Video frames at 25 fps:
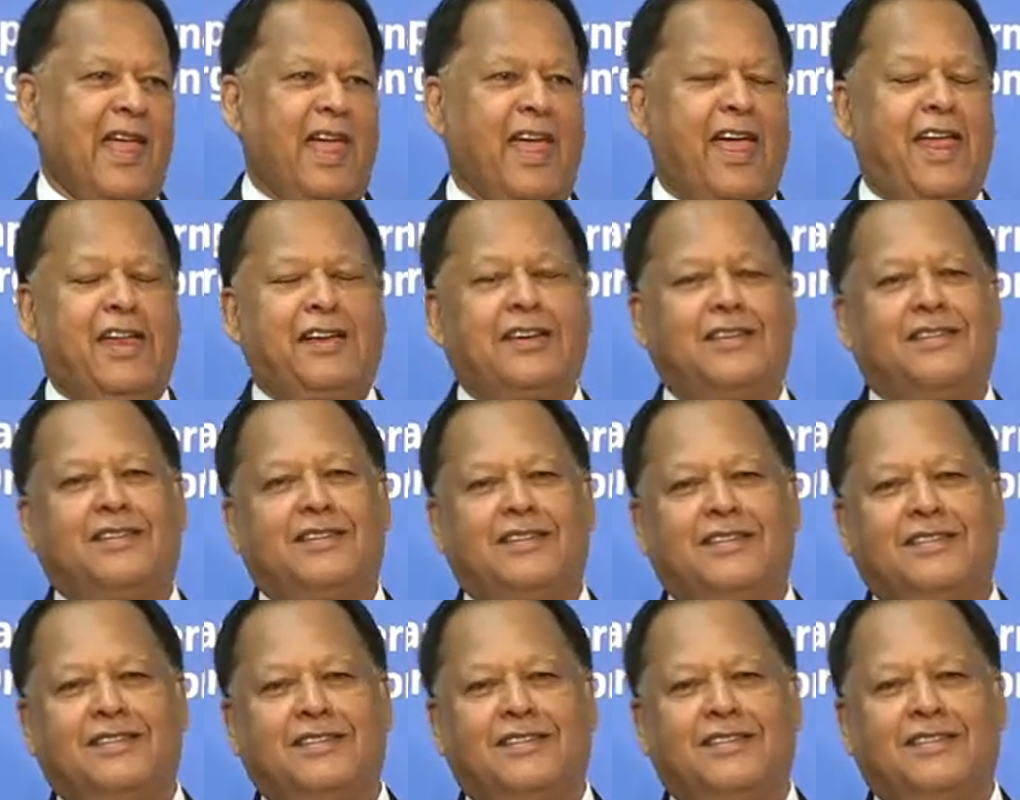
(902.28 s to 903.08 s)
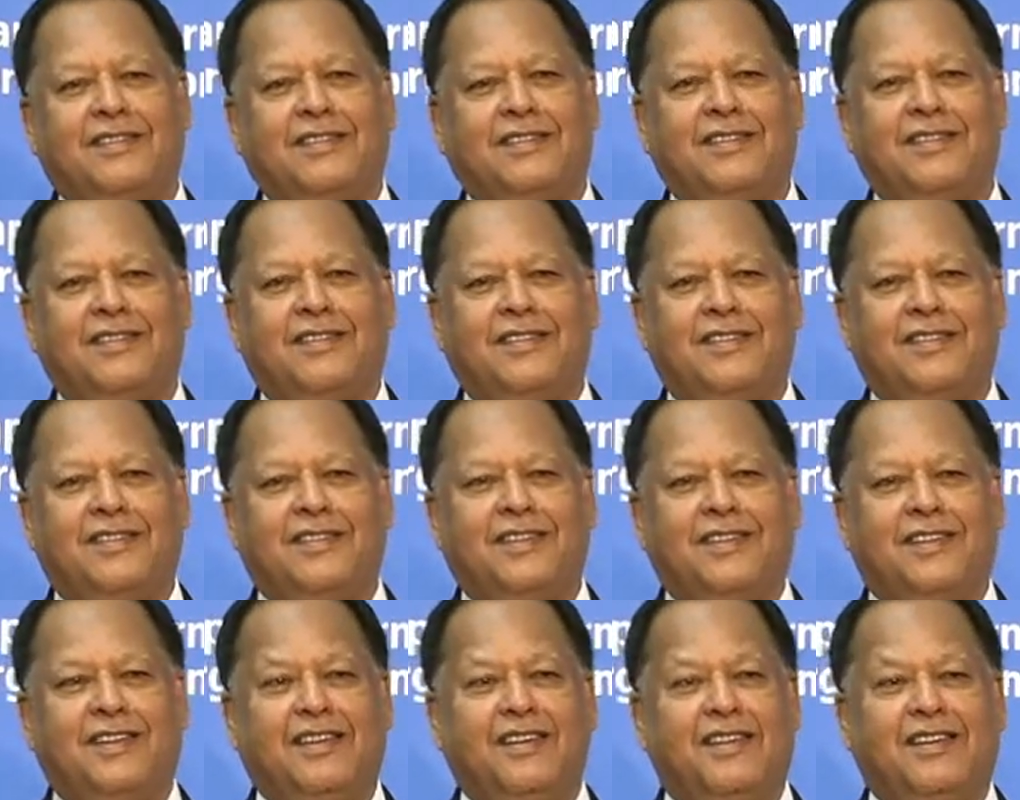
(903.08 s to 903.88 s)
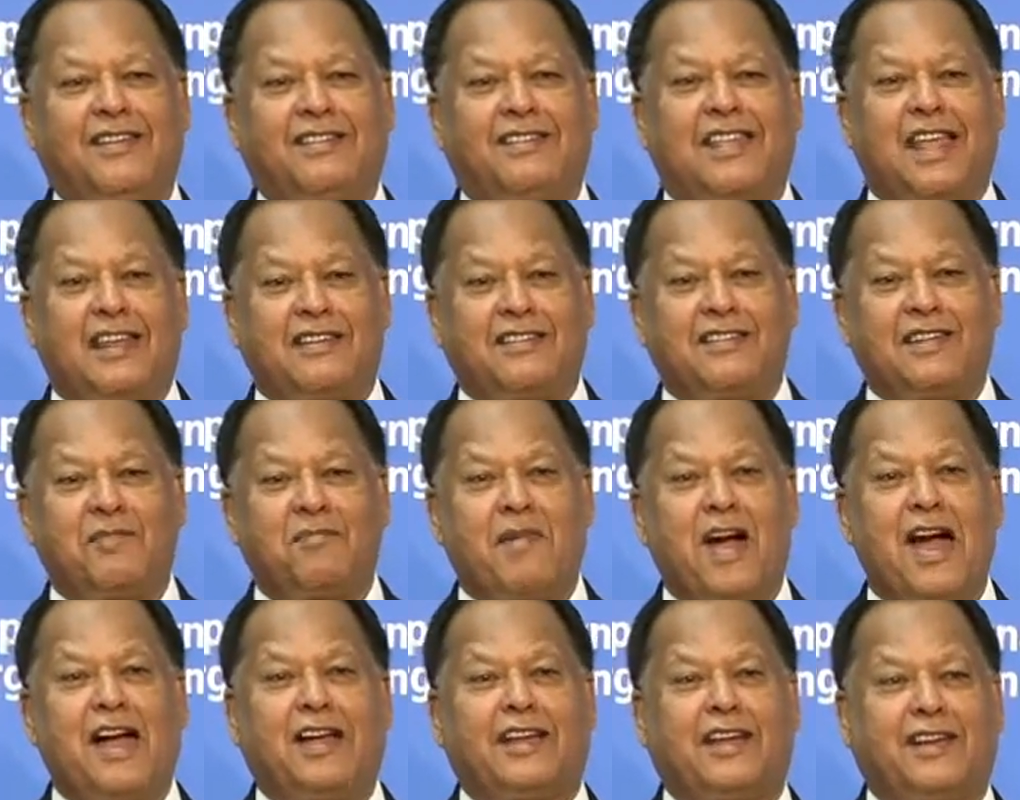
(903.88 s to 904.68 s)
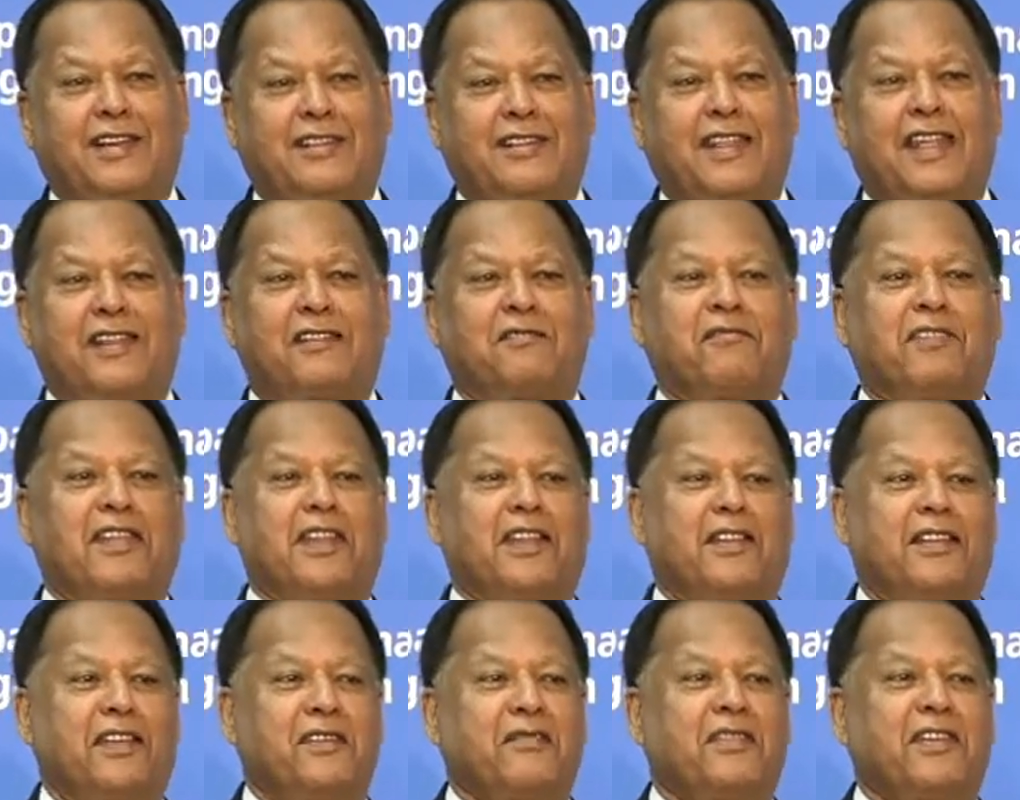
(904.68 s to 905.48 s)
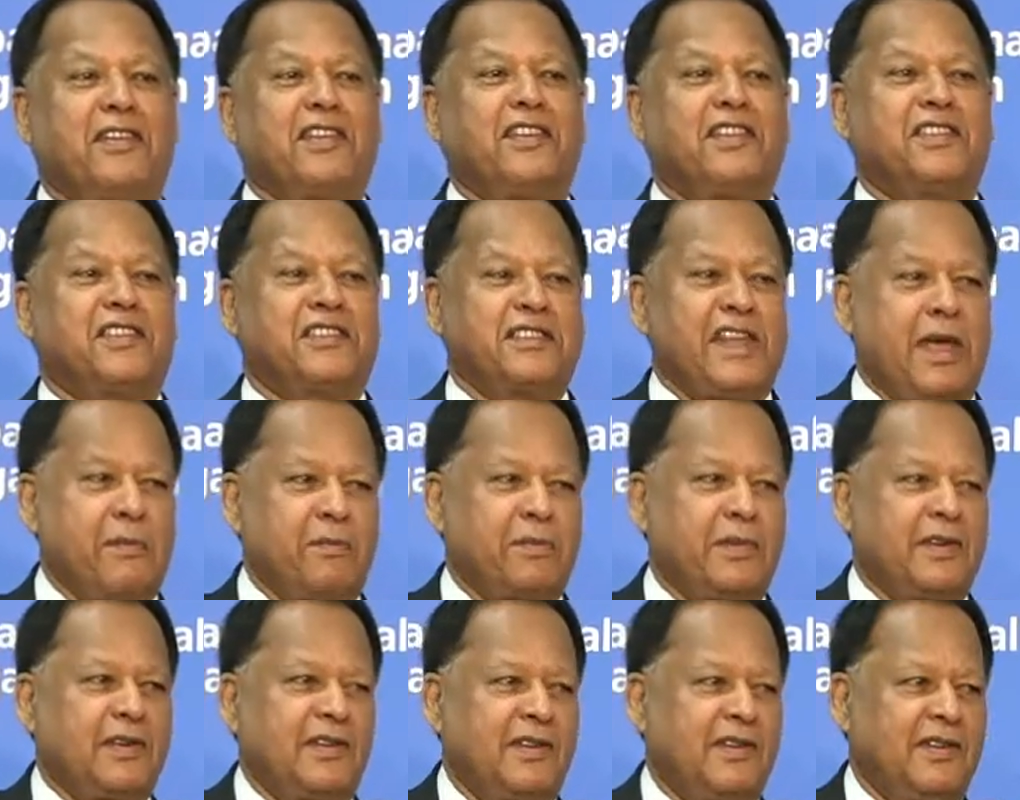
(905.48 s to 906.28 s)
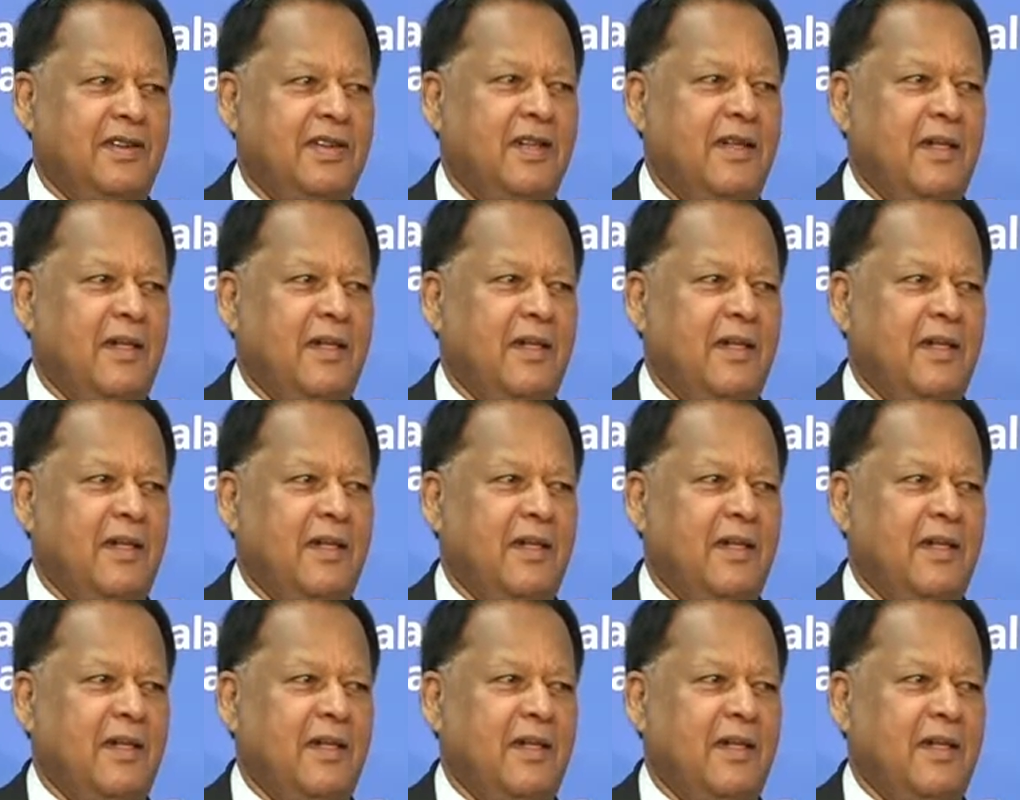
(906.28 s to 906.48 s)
and that is a market that will, if it is tapped,